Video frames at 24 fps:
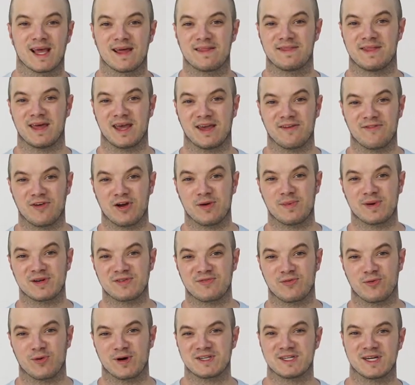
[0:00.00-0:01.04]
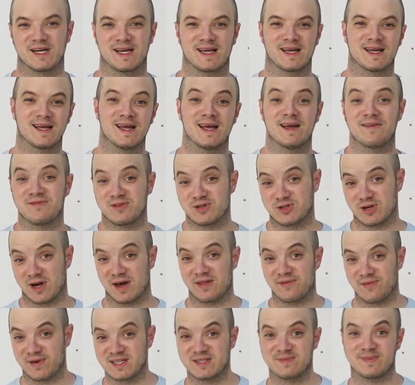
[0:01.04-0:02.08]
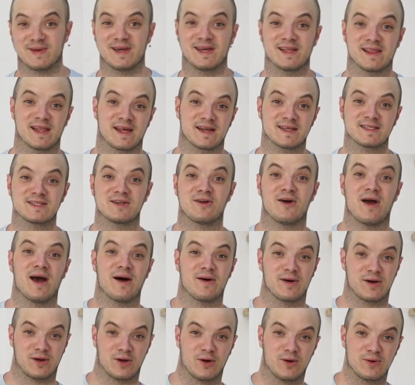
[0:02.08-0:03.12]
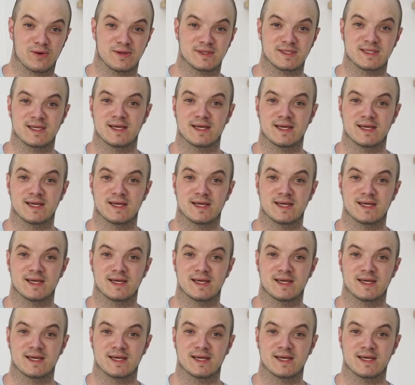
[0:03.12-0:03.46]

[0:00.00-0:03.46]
Thank you very much for watching. If you try the recipe, let us know how it goes.